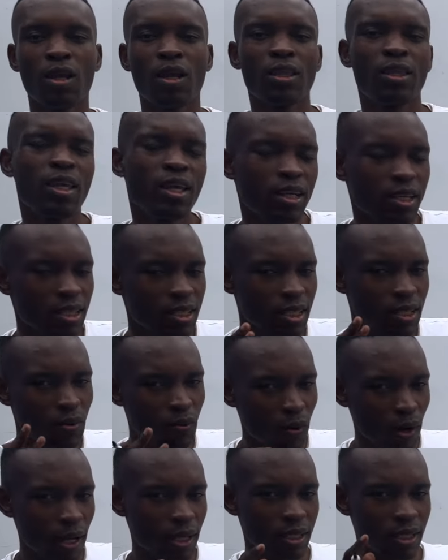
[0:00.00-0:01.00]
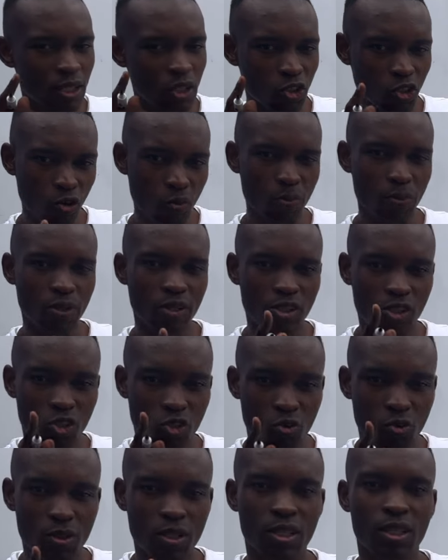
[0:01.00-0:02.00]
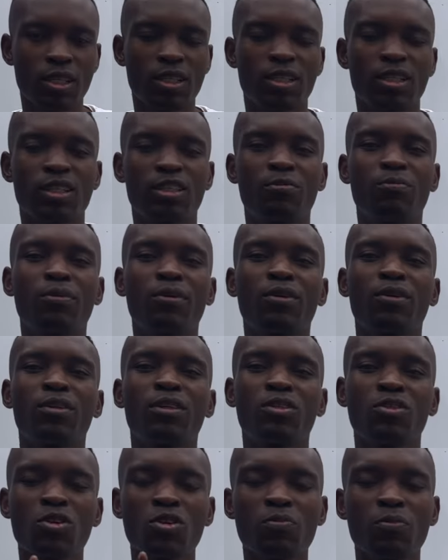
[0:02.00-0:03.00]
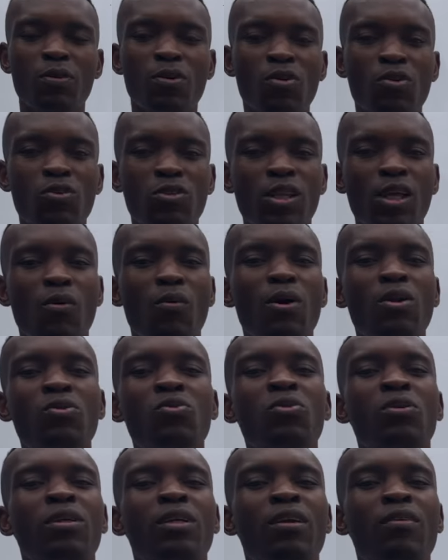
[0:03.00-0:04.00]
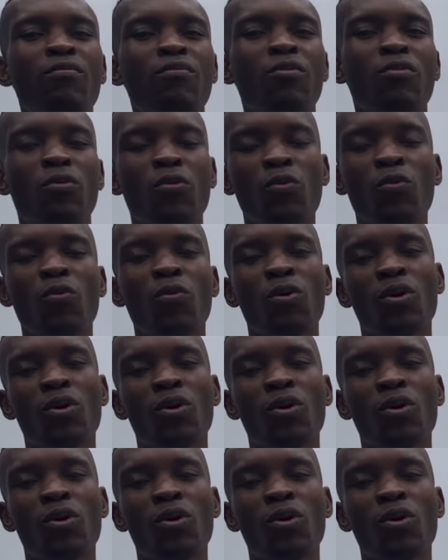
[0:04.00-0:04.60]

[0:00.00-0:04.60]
The reason why the shop is doing this is not because they want to give you